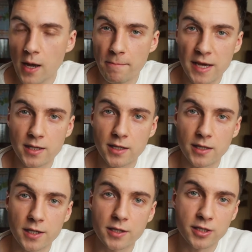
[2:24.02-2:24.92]

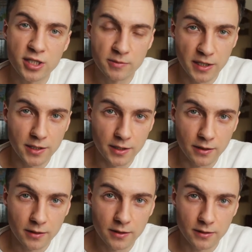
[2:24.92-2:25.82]
many
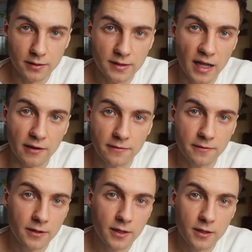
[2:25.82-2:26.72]
English-speaking
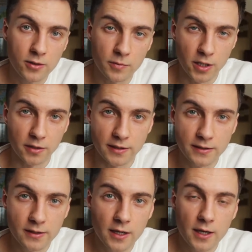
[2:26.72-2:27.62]
staff, to be
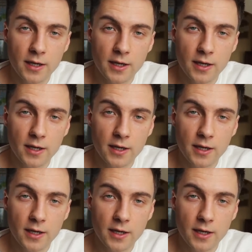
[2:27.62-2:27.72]
honest.